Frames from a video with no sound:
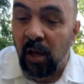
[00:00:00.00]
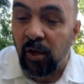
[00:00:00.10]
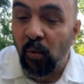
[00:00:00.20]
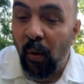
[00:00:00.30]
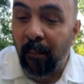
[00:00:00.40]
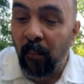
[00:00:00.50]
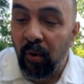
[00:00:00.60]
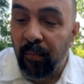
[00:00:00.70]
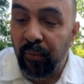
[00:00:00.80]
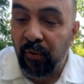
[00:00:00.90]
You want
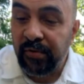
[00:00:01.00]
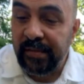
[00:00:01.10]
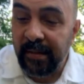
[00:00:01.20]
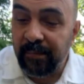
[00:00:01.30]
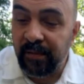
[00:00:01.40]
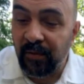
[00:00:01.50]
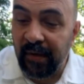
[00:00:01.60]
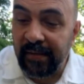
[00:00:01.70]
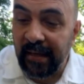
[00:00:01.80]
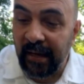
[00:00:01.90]
more pro tips to
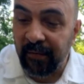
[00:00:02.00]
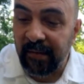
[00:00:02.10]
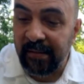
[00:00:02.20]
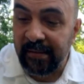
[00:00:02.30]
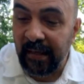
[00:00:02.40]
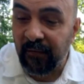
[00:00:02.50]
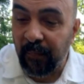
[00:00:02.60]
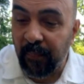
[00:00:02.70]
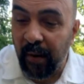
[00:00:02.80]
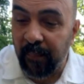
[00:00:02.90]
raise a healthier, safer
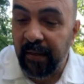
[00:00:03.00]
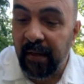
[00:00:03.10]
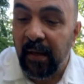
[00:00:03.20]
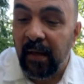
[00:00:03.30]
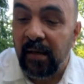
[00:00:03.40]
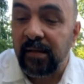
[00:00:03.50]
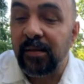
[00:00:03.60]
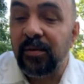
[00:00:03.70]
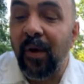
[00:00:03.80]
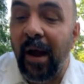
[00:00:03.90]
pup?
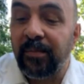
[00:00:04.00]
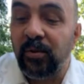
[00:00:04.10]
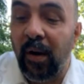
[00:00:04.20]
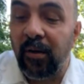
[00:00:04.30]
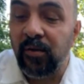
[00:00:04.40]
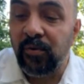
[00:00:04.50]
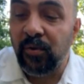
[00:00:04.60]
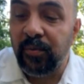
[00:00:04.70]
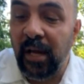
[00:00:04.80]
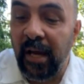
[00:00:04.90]
Subscribe to our
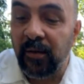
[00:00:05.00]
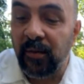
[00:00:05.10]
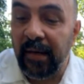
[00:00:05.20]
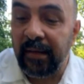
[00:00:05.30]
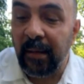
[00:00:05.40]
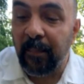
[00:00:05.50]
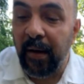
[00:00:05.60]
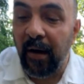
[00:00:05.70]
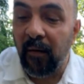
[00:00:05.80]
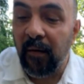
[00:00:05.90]
YouTube channel, hit the
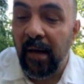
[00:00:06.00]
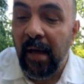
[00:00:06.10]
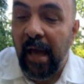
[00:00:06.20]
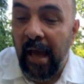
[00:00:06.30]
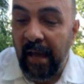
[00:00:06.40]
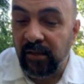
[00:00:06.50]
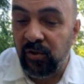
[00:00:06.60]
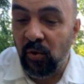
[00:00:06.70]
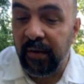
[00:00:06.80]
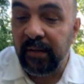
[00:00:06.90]
bell, and
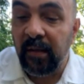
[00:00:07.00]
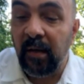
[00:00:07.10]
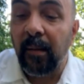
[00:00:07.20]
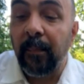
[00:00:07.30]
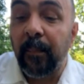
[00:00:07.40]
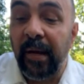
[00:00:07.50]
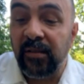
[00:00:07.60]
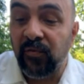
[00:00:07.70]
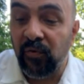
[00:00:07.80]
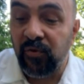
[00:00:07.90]
join the
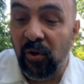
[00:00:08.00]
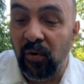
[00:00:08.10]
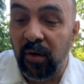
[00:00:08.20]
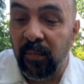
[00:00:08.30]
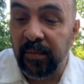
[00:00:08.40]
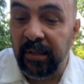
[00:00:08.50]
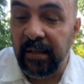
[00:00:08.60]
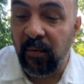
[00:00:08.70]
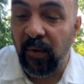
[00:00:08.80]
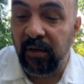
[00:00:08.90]
Pets Rule Show
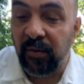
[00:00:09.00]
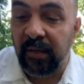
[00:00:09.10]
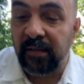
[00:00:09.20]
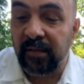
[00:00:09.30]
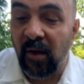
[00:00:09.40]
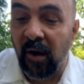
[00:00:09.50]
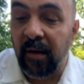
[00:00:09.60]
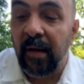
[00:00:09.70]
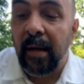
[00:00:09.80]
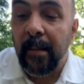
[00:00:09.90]
community where you can start
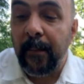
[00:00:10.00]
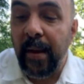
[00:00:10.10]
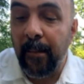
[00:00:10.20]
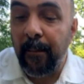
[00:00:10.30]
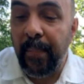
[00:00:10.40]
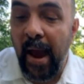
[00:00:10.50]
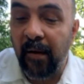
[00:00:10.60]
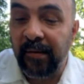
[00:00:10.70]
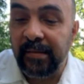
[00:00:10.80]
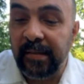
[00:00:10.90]
pet
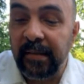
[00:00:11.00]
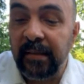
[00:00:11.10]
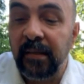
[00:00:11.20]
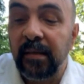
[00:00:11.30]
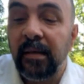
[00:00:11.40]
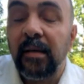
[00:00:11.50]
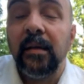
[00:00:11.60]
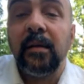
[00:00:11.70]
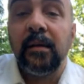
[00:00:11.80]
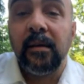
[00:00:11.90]
parenting
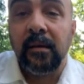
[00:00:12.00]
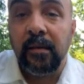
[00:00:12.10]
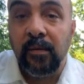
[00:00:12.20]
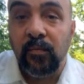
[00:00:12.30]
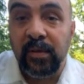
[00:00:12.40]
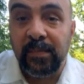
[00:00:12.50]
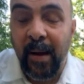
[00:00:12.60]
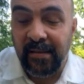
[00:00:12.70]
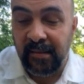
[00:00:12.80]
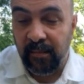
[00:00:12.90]

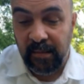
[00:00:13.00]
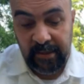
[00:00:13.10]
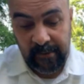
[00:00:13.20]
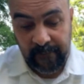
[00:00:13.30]
responsibly.